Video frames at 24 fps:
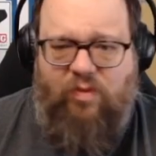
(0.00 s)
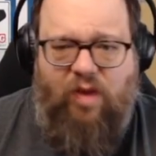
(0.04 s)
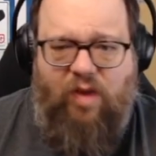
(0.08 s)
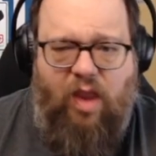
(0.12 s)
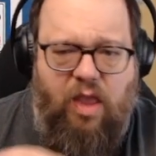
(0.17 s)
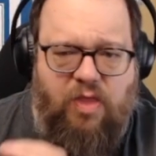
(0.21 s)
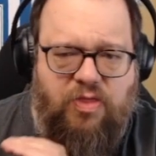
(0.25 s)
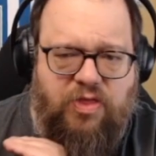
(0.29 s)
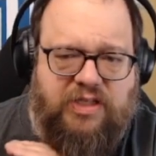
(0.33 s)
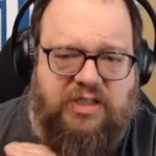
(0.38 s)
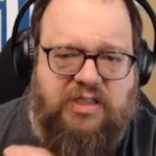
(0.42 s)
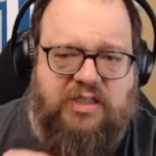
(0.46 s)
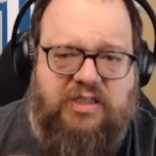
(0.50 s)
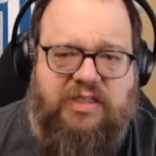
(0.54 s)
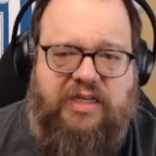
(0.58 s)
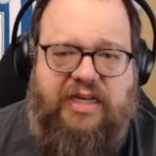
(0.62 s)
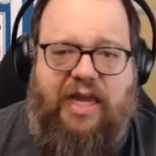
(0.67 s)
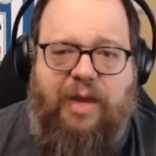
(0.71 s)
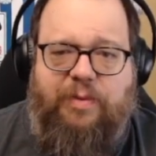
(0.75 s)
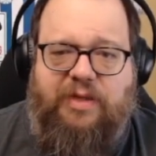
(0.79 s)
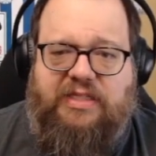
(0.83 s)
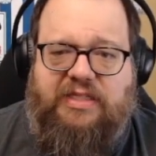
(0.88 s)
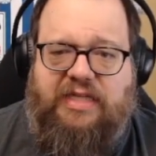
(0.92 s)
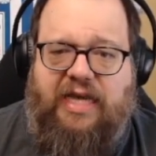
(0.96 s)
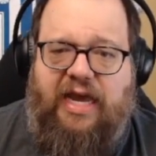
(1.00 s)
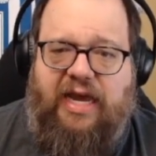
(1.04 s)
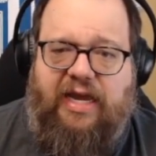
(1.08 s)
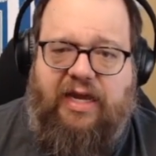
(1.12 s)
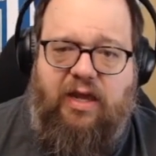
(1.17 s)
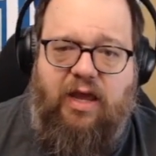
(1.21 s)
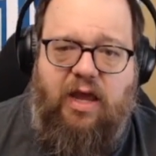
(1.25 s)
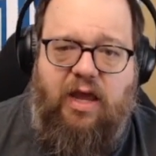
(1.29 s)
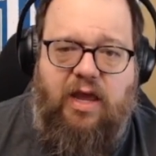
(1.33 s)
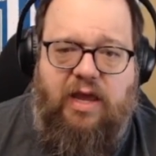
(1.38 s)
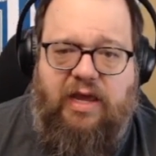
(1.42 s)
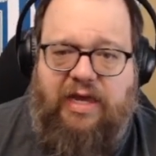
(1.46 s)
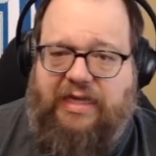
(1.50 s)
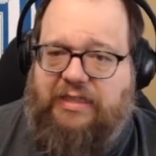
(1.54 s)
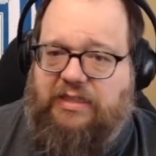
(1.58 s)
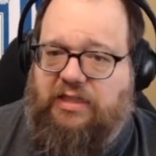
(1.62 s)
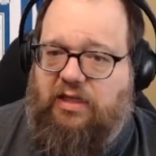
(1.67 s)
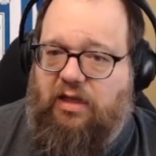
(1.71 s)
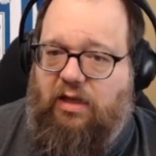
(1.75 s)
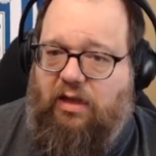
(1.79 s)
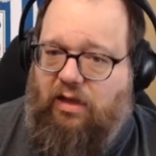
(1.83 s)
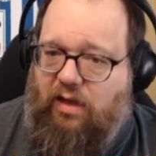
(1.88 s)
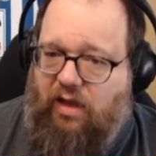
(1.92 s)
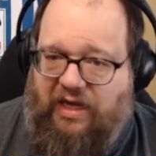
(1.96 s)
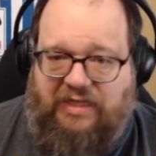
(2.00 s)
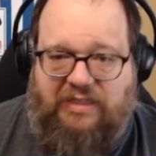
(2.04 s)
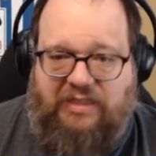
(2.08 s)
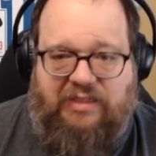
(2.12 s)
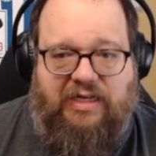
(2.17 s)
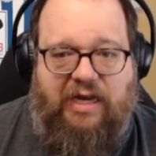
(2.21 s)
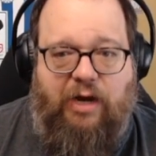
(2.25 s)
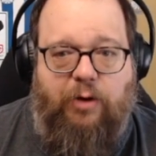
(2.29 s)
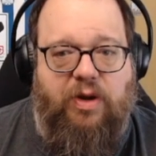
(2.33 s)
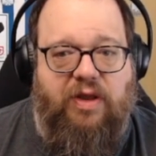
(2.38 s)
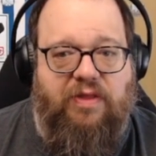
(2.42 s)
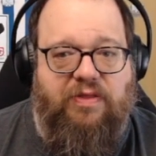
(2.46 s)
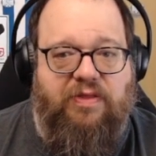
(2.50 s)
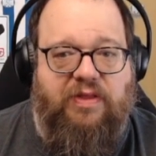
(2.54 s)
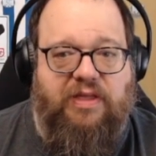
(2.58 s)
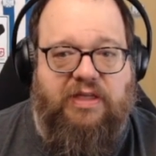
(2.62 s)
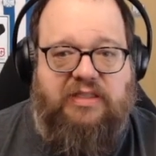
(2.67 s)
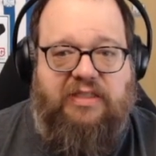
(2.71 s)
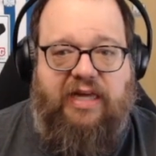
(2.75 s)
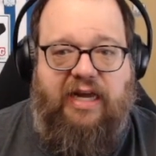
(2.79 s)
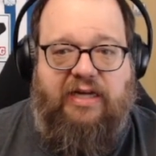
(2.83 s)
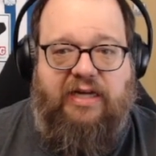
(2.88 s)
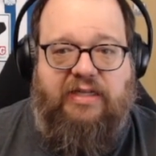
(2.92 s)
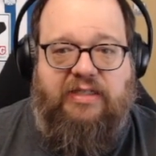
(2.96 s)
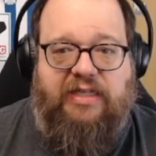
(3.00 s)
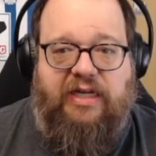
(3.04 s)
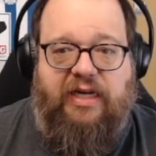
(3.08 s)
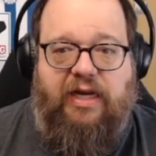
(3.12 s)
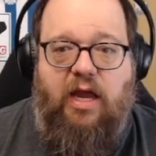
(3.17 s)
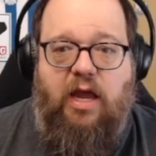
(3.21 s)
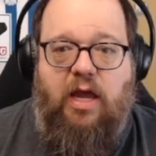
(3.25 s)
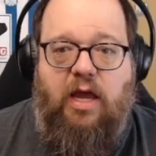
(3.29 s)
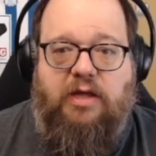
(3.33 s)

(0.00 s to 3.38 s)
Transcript: The CM attack is lights out in this tactic.